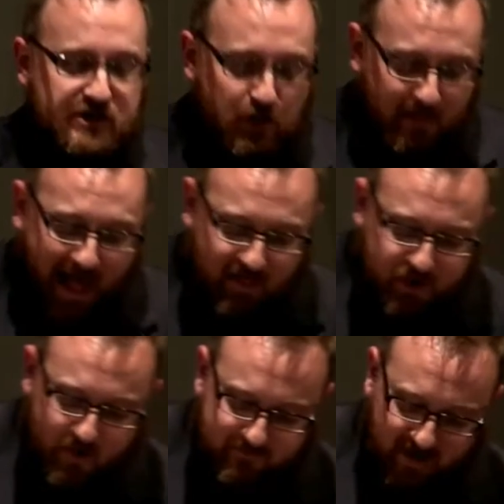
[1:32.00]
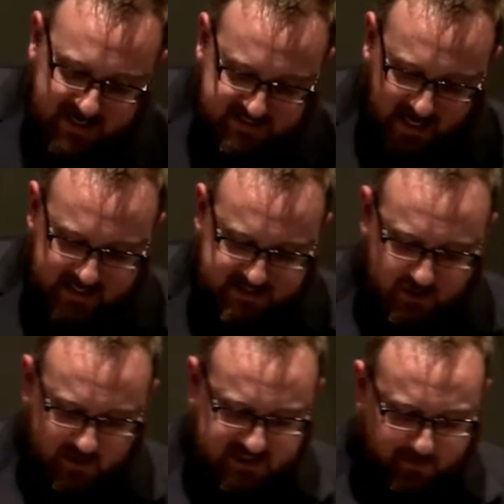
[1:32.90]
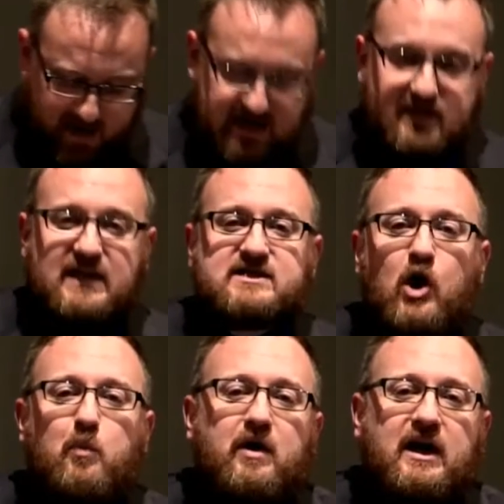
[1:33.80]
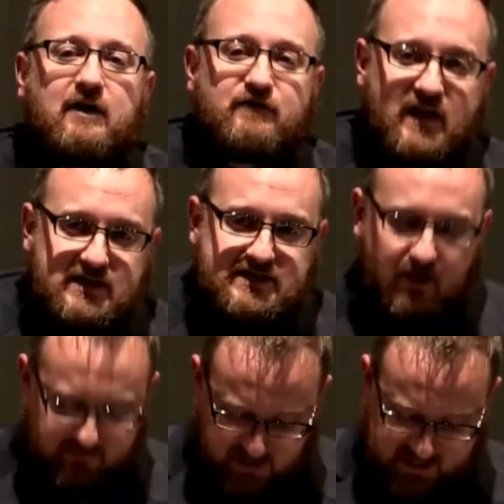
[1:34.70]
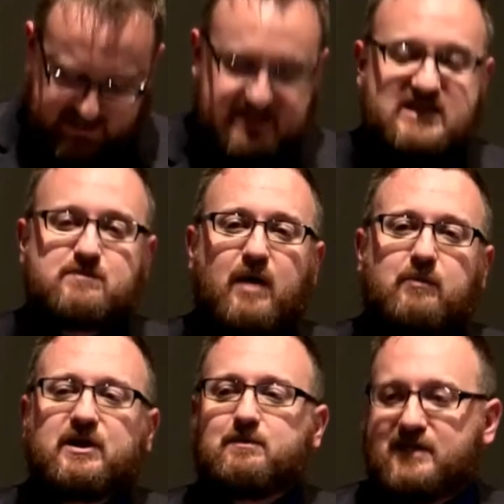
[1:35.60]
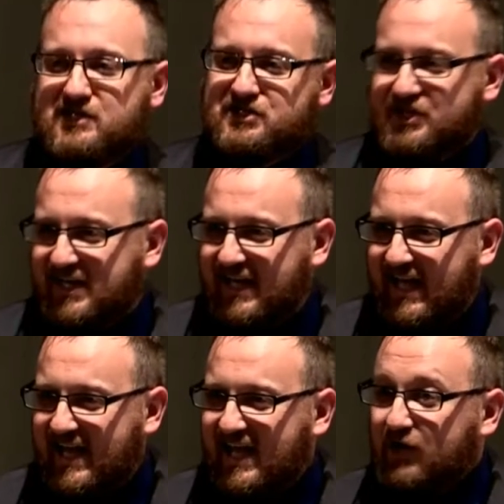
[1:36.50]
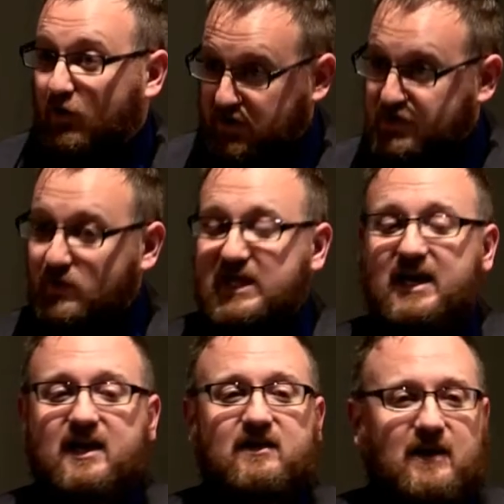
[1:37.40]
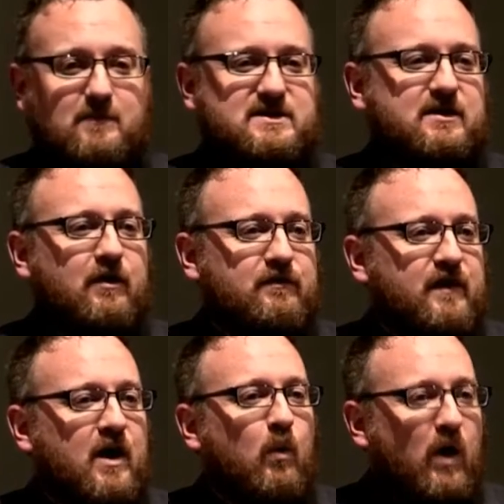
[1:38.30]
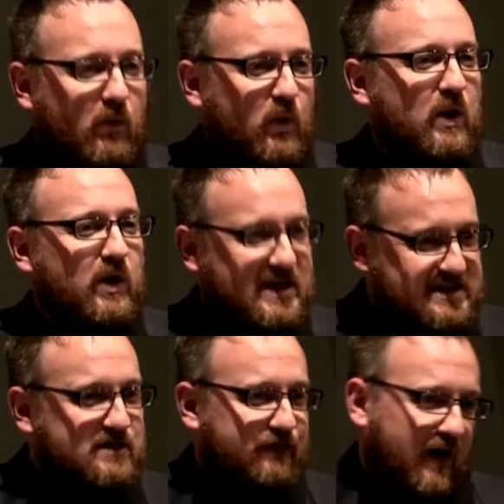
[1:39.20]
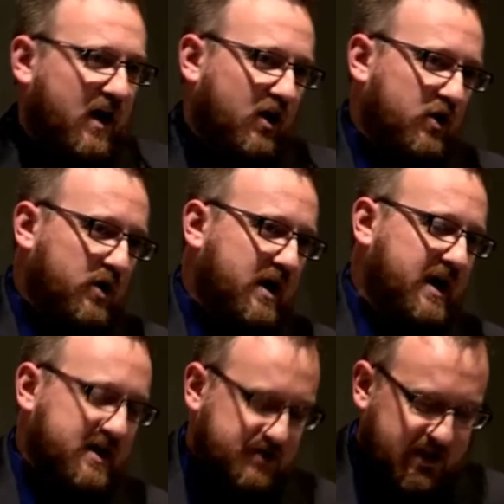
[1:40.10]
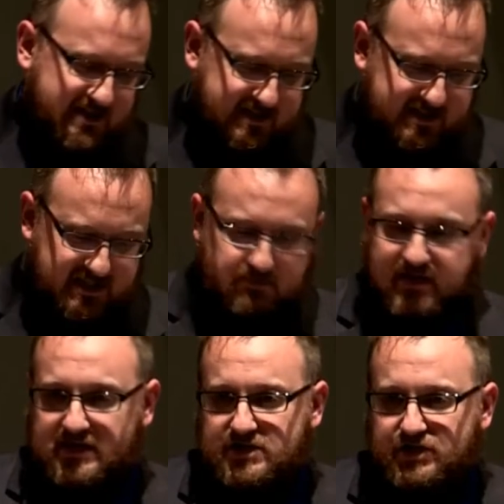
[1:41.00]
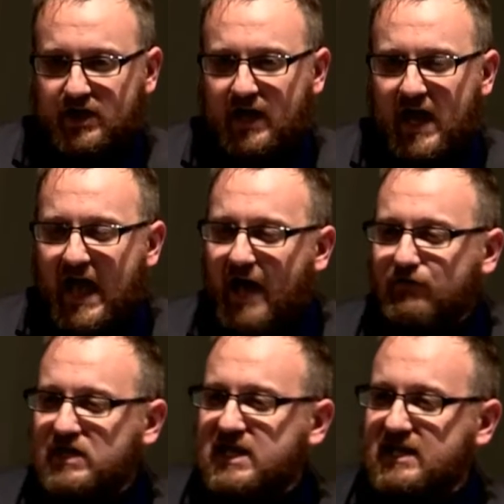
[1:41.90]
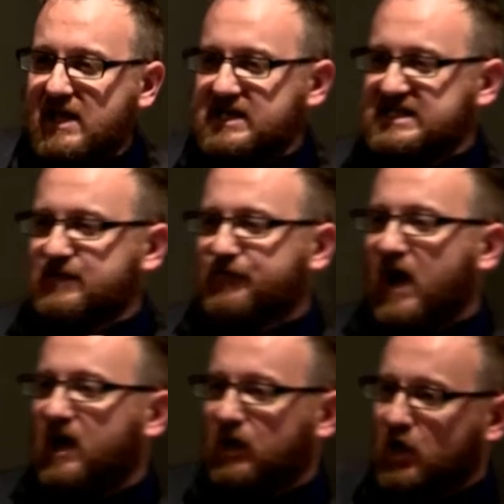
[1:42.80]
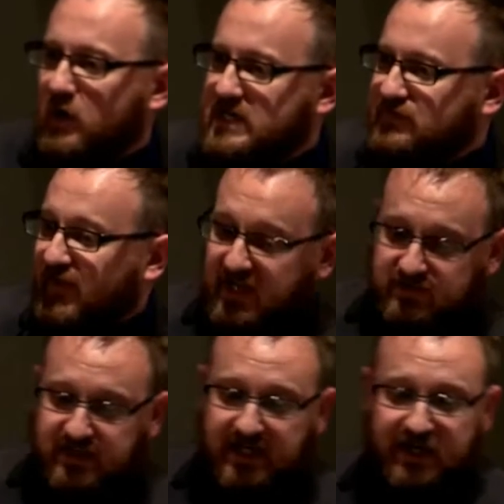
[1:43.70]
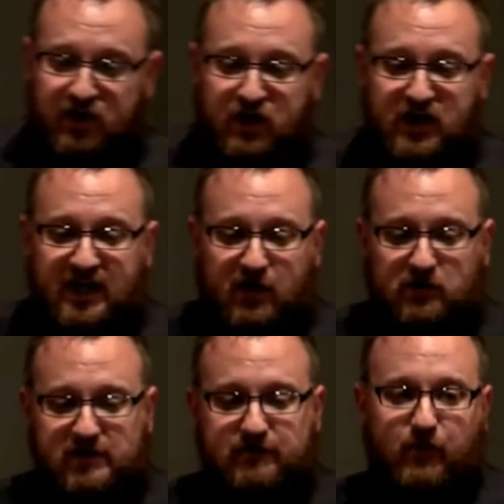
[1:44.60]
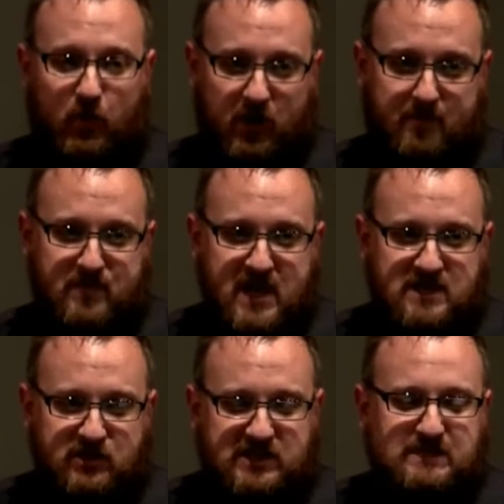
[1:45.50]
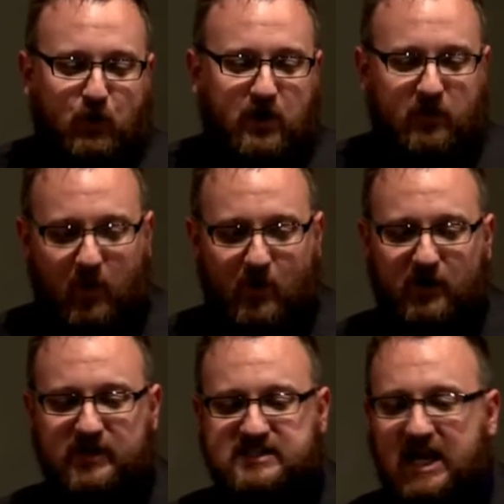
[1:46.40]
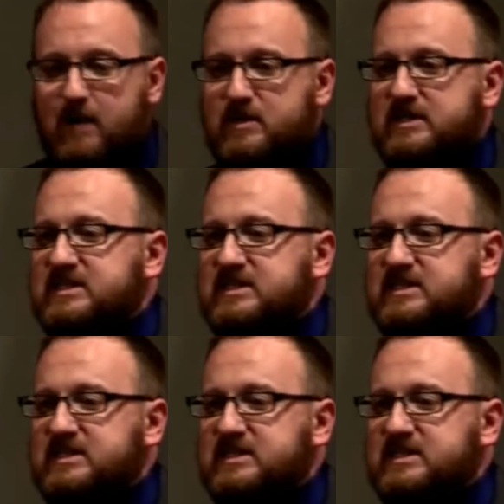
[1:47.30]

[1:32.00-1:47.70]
so Matthew invites us to inspect these opening events of Jesus' public ministry in order to get a glimpse of what is to follow in Jesus' ministry. Everything that is to follow is found here in early form. So this morning we want to examine